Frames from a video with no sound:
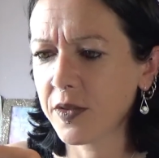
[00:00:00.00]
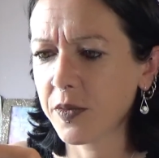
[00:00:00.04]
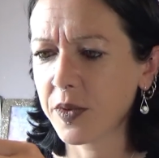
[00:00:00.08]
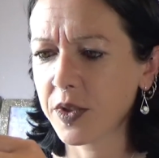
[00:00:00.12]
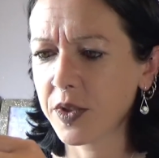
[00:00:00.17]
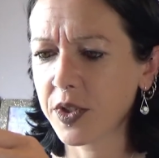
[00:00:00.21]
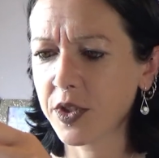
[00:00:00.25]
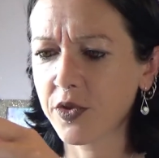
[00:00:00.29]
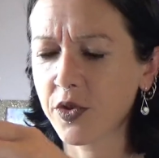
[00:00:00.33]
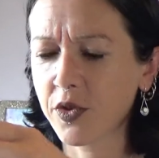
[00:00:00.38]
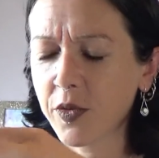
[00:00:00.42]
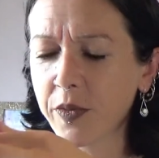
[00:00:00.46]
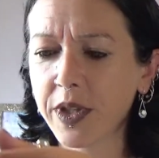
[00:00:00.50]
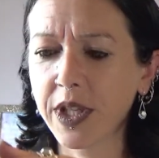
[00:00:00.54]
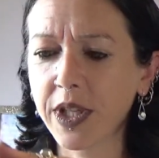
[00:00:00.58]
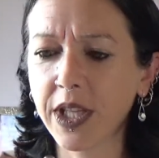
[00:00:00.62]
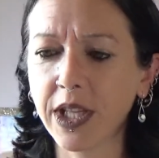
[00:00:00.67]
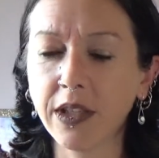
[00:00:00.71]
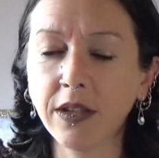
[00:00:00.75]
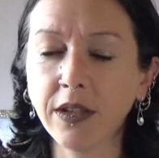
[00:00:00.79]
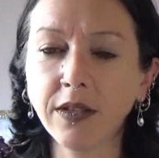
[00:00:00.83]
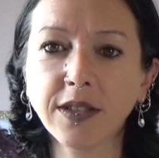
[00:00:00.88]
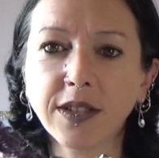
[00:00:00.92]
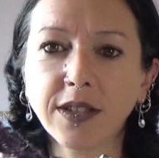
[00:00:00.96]
to drop the
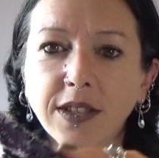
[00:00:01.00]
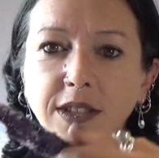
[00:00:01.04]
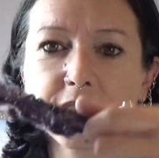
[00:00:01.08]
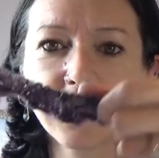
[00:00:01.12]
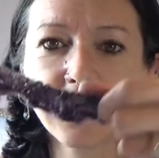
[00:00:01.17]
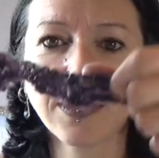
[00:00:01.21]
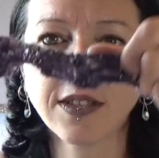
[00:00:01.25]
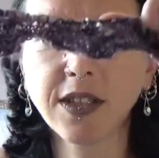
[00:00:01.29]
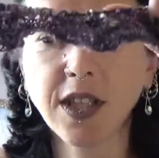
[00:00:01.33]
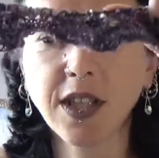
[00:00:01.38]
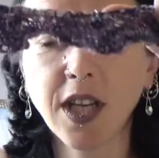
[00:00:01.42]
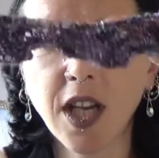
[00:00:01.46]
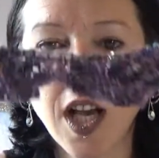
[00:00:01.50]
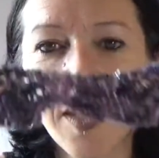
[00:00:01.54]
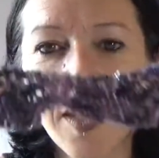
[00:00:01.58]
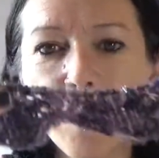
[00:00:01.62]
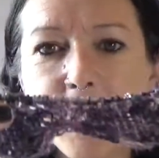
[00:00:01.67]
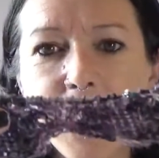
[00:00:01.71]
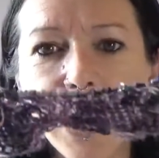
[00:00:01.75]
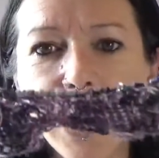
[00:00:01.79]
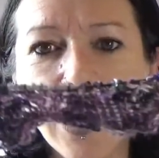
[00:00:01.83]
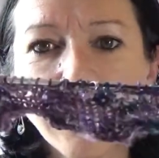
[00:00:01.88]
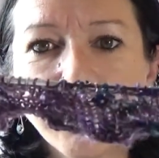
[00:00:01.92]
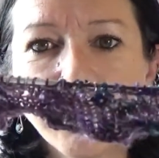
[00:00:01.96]
needles, I'm
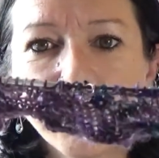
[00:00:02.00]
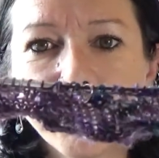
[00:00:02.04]
here.